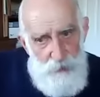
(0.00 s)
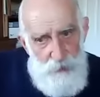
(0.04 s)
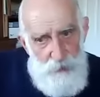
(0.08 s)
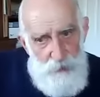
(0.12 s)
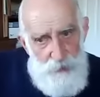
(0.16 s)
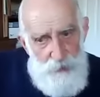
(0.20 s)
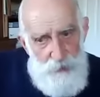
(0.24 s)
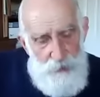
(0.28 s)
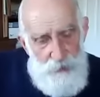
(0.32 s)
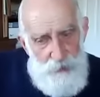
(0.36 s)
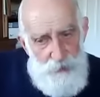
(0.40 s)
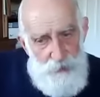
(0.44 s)

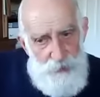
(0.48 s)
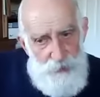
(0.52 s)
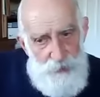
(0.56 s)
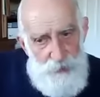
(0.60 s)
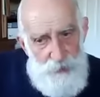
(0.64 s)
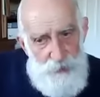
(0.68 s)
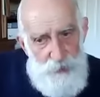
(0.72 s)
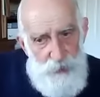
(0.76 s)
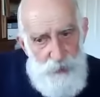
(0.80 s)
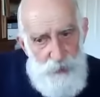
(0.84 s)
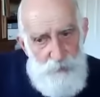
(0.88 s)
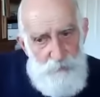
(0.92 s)
Yes, at this
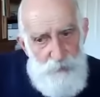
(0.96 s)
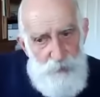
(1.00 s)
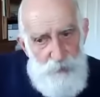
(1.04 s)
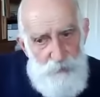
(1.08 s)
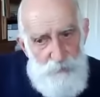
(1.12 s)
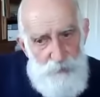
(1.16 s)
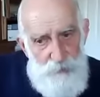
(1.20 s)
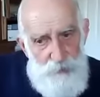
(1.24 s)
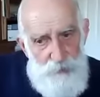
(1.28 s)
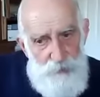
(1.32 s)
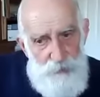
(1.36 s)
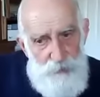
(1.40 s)
time I
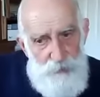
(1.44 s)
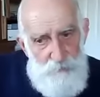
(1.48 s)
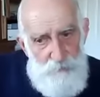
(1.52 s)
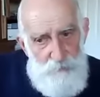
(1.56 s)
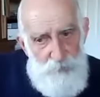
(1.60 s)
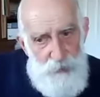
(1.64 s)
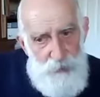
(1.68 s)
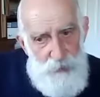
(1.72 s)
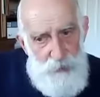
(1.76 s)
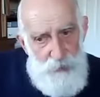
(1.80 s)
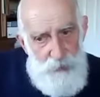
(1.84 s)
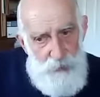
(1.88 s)
was
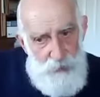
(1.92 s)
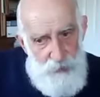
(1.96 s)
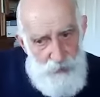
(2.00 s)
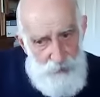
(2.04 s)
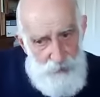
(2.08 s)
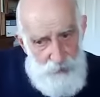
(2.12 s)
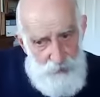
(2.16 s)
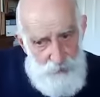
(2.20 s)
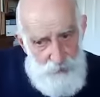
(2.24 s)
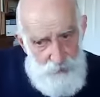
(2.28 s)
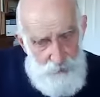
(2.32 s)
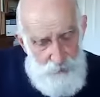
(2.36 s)

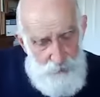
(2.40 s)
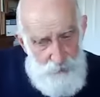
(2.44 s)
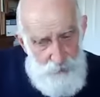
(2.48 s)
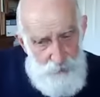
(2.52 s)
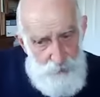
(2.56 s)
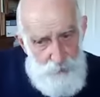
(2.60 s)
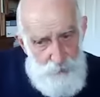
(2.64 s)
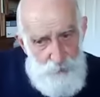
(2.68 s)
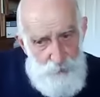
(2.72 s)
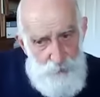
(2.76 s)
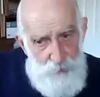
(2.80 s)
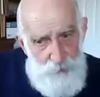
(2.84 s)
beginning
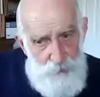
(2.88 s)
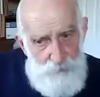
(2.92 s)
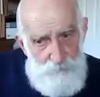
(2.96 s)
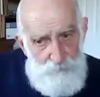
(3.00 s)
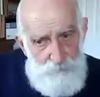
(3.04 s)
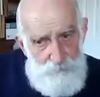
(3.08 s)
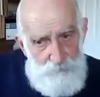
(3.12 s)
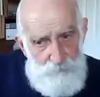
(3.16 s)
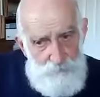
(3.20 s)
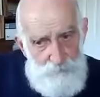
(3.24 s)
to